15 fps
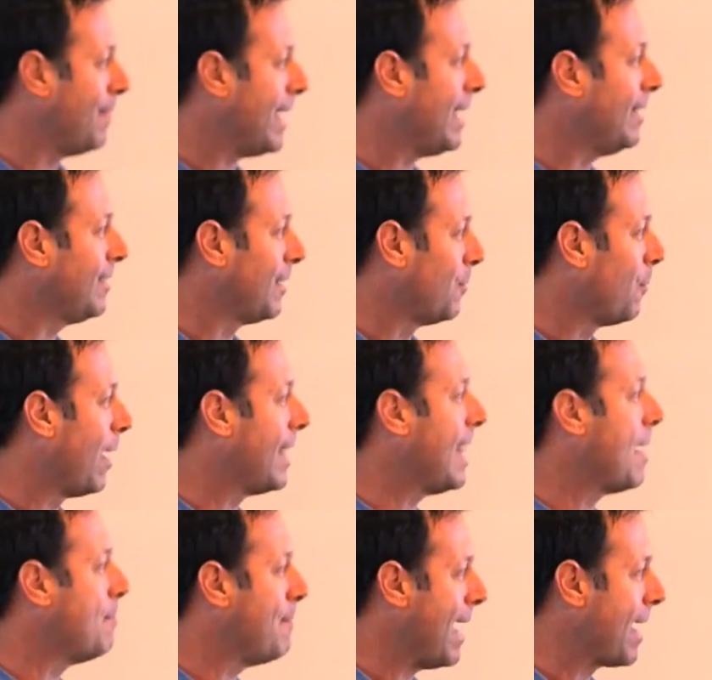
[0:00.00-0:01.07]
means and why
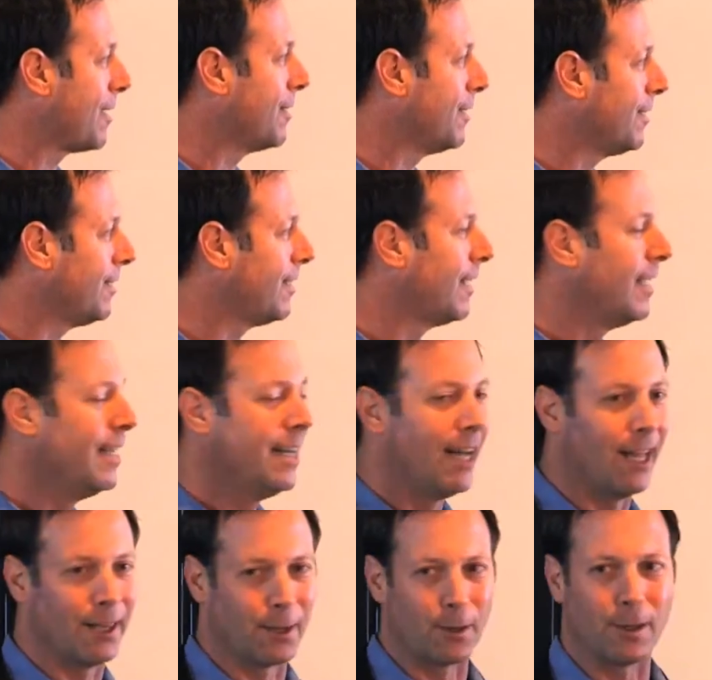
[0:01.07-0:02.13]
that matters
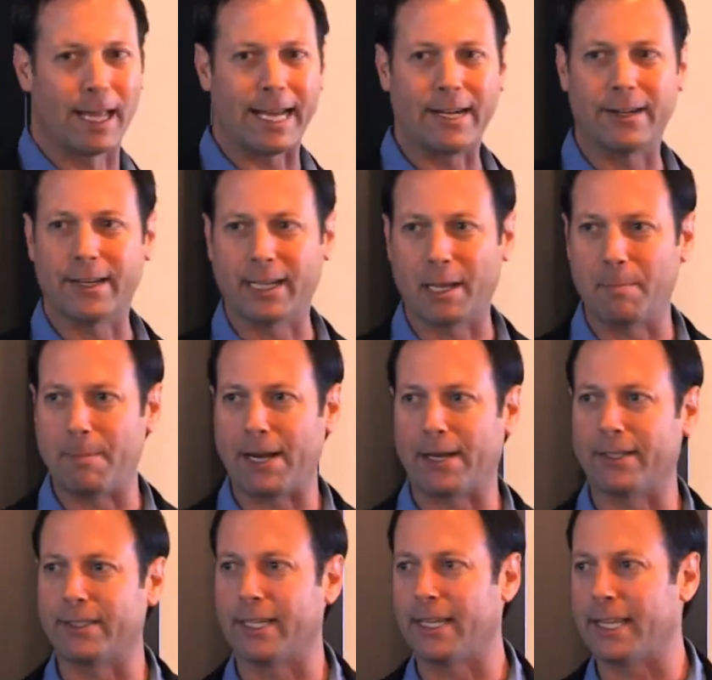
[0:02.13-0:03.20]
a little later in
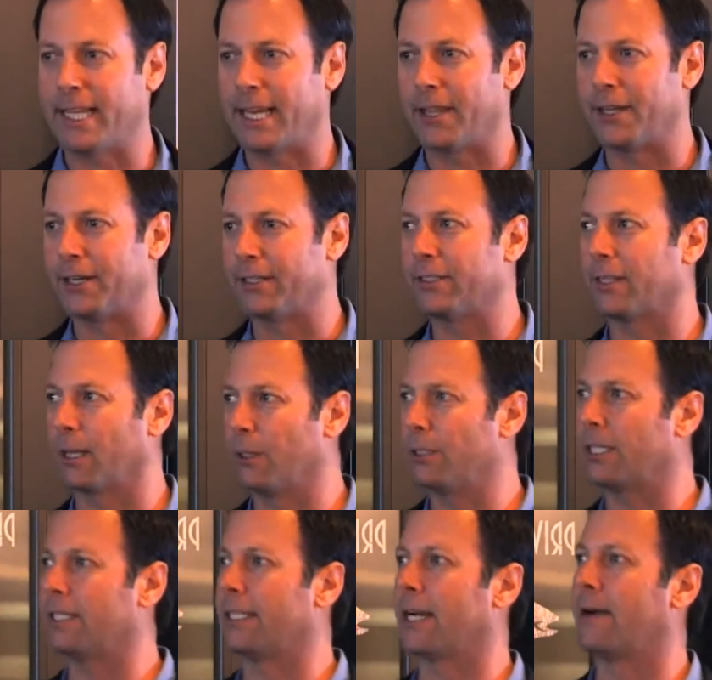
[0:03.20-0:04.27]
comparison to the other
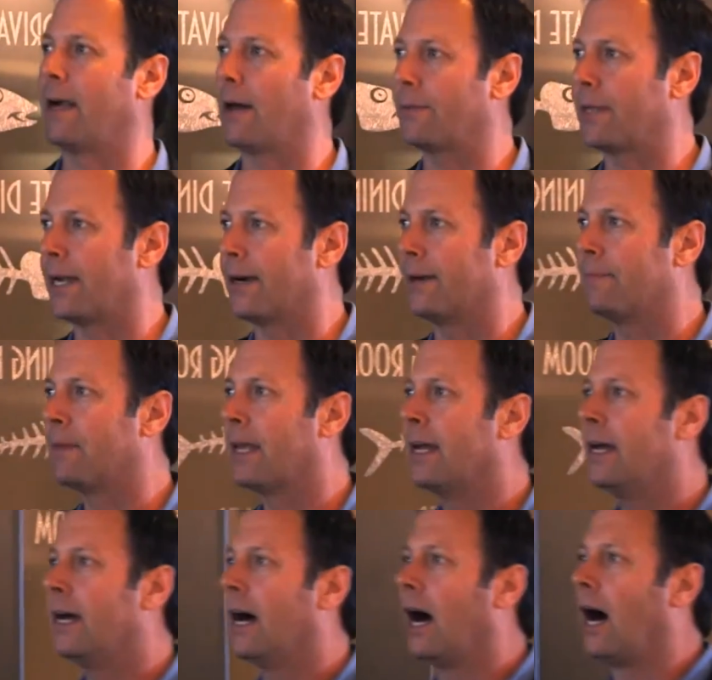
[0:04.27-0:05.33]
solutions that are out there.
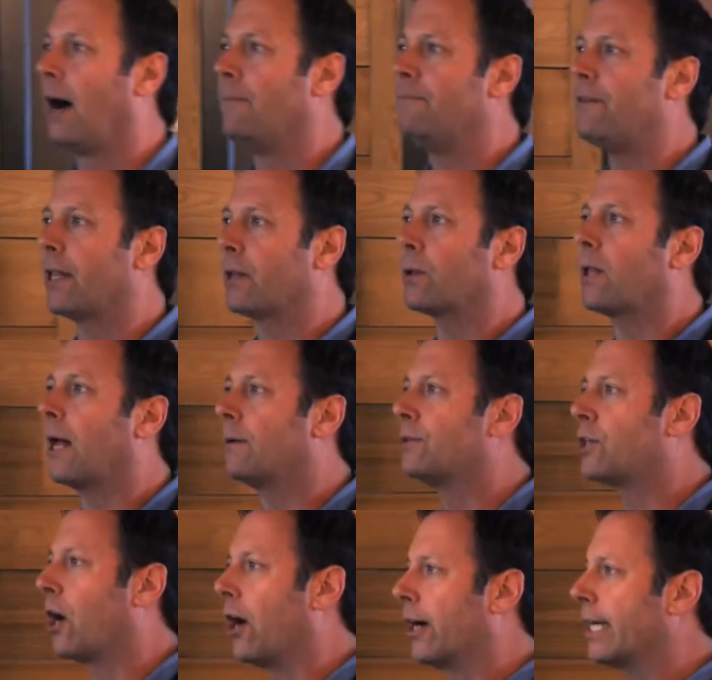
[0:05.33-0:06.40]

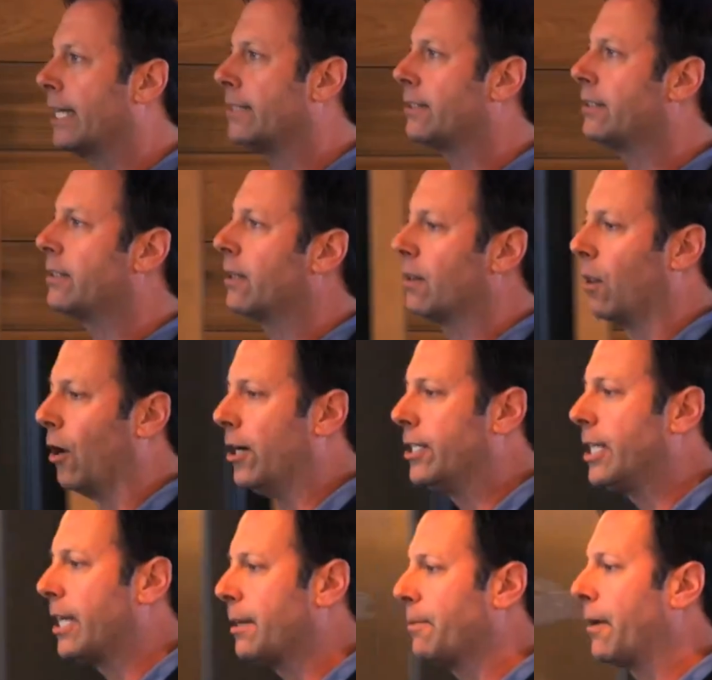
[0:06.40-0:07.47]
VeloCloud targets
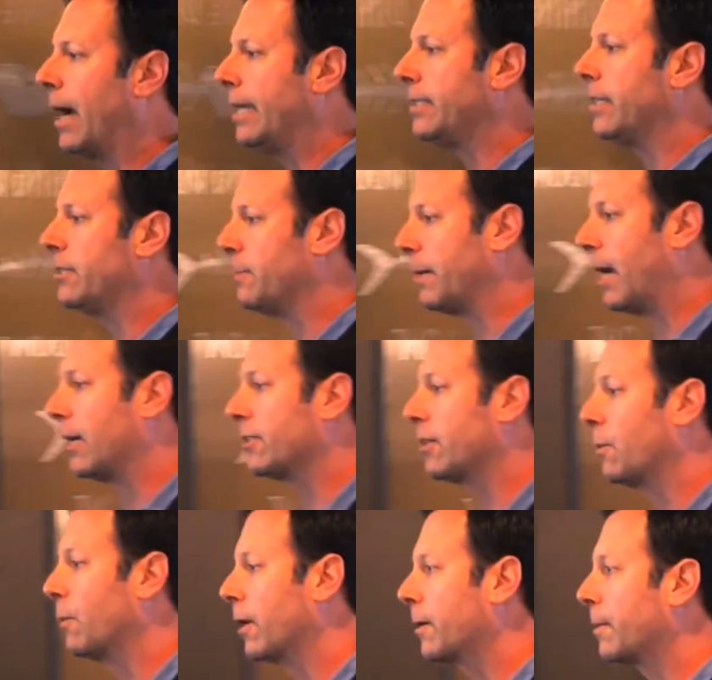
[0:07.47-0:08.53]
large enterprises, and we
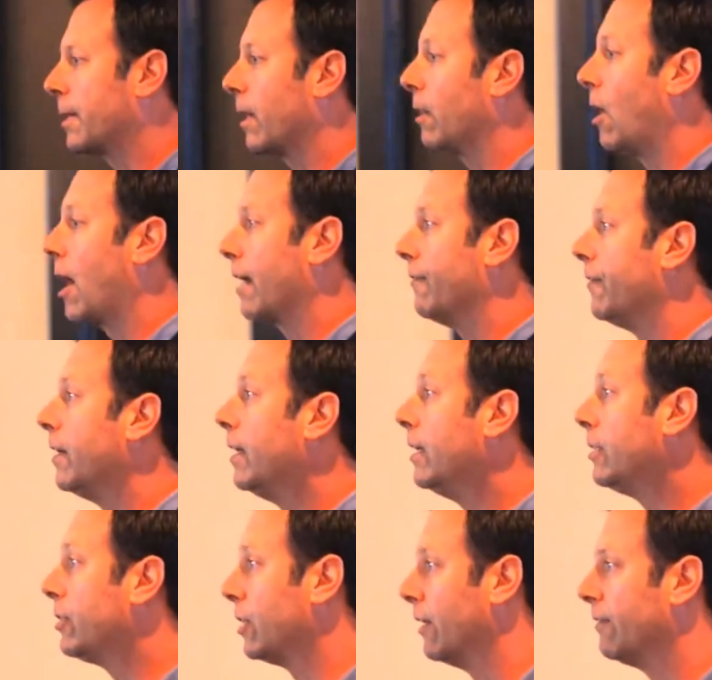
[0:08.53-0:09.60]
also work with a lot of
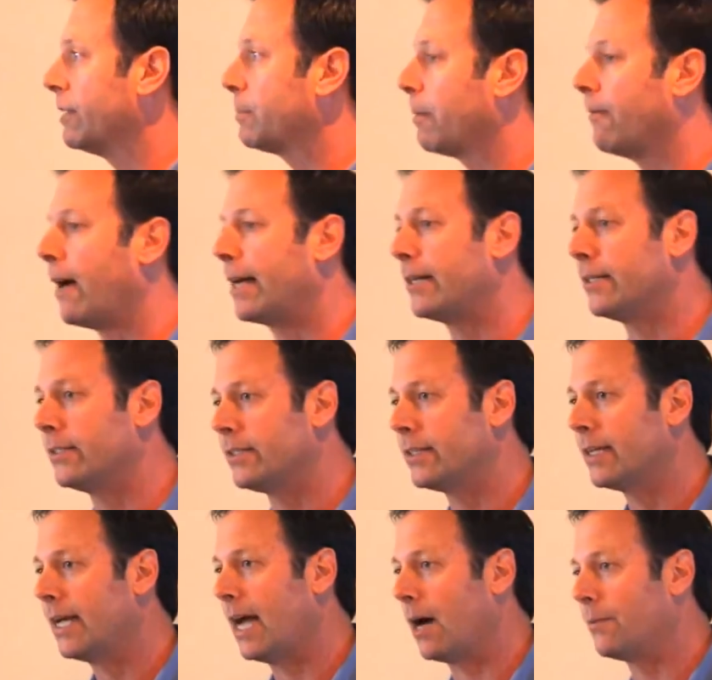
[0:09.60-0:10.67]
service
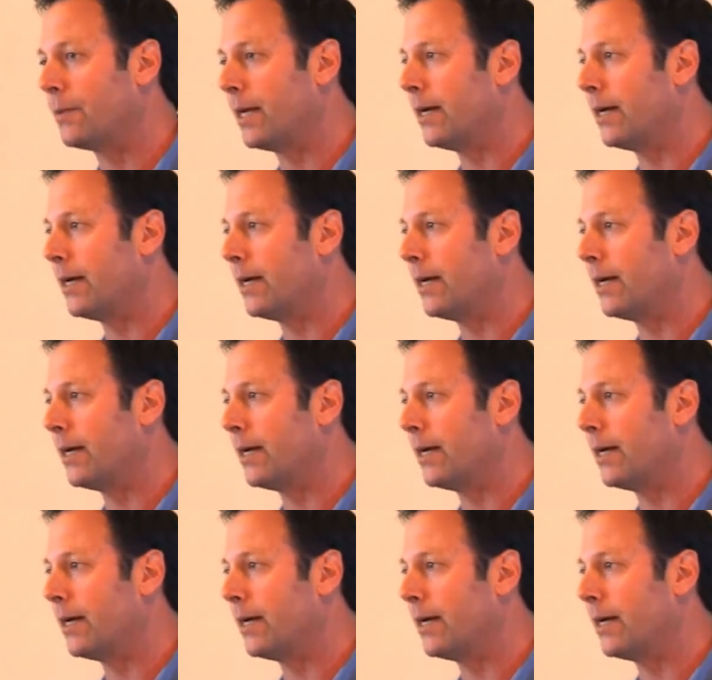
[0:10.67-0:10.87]
providers out